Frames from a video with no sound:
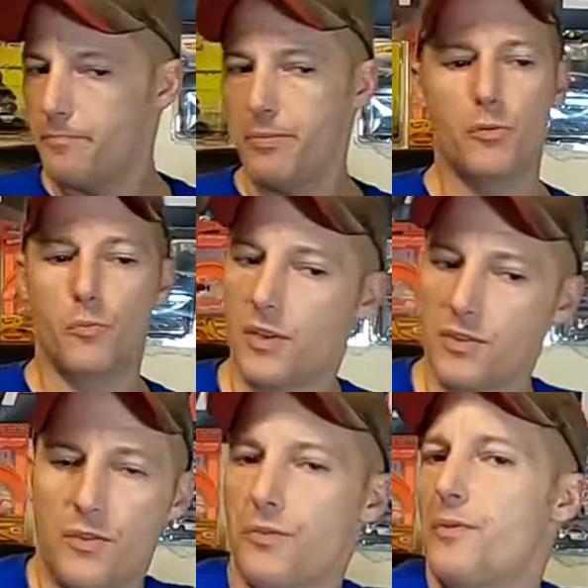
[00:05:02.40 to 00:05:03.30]
Boom, 1,
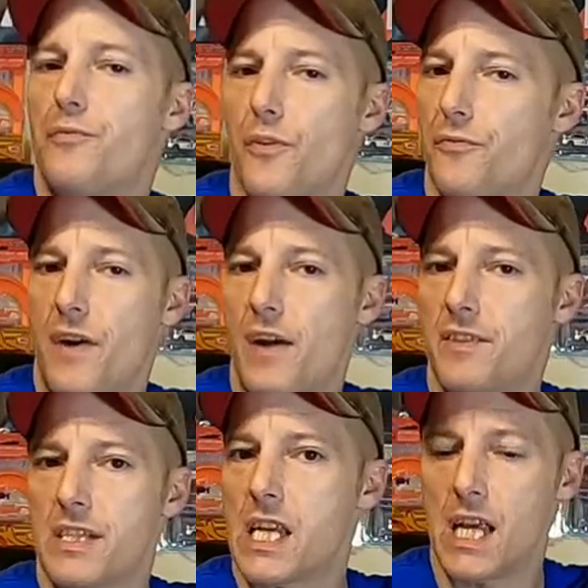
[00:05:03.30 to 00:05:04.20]
2, 3, 4, 5 to
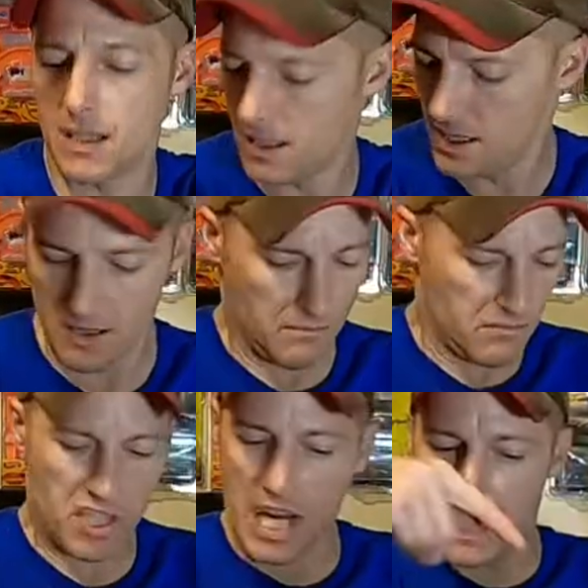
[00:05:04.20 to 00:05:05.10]
10.
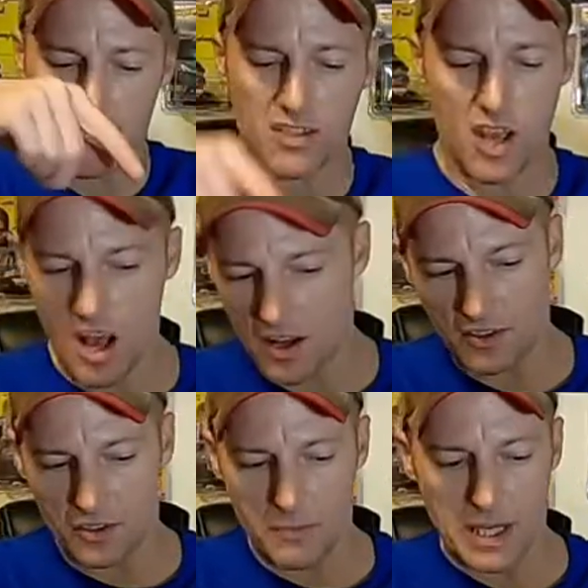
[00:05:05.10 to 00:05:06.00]
chains on,
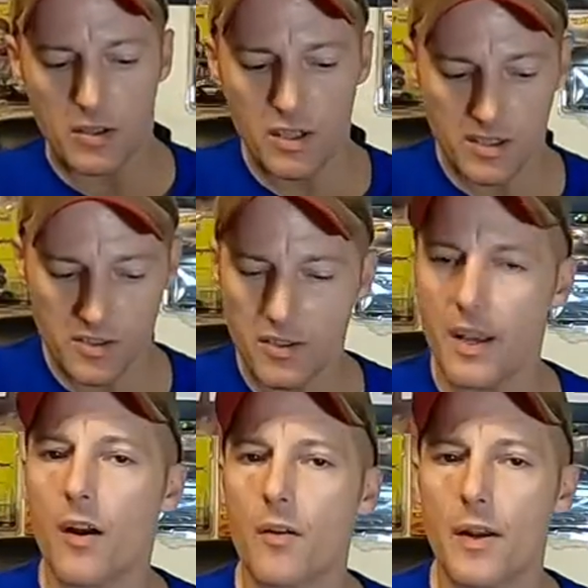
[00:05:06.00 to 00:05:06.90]
little metal hooks, are they
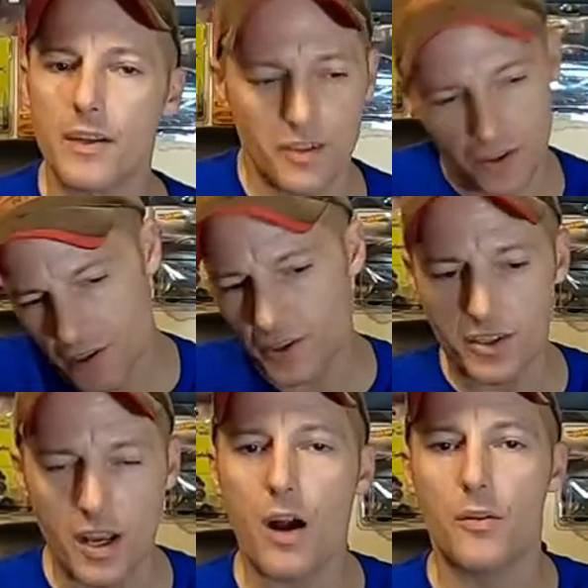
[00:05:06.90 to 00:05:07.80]
all ready? You're good to
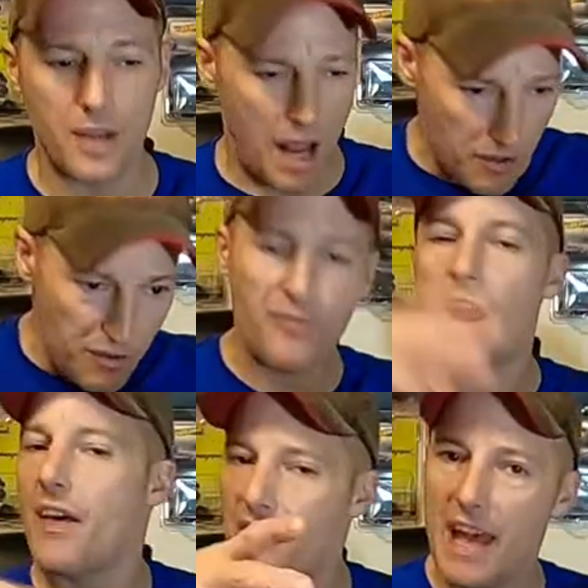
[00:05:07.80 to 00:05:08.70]
go. Now you've
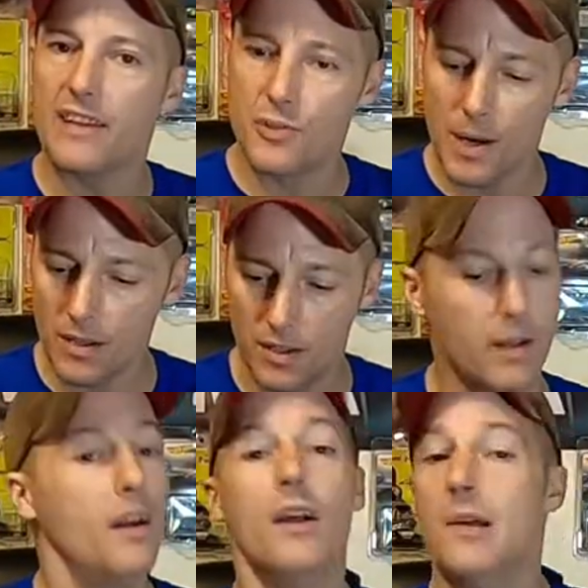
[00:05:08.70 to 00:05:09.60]
got that trailer.
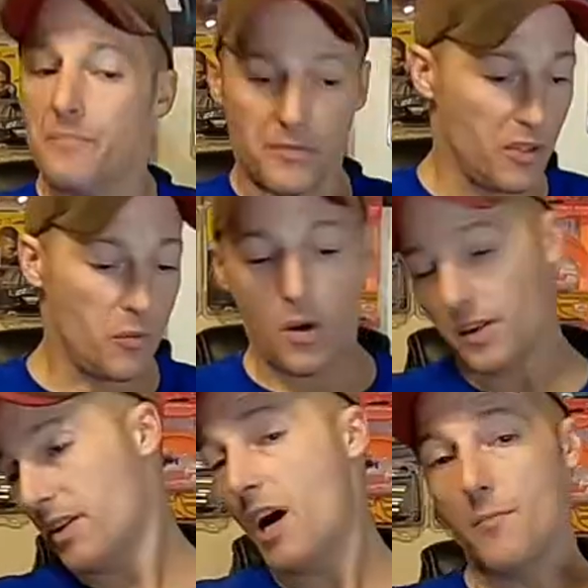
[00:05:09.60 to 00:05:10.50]
You want
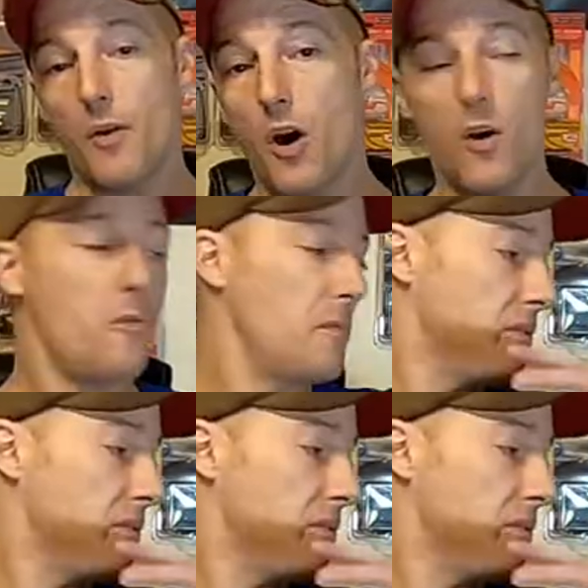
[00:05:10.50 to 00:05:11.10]
to come home